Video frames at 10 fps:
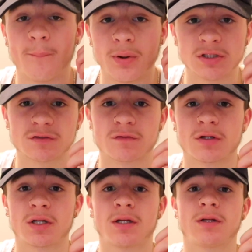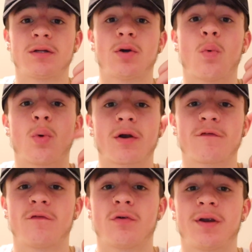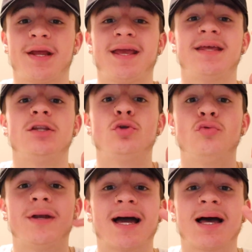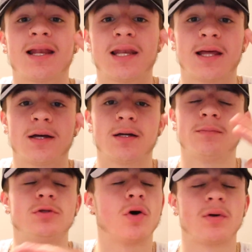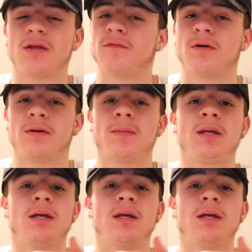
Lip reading: Push for it, work for it, and do not let up. Don't give up.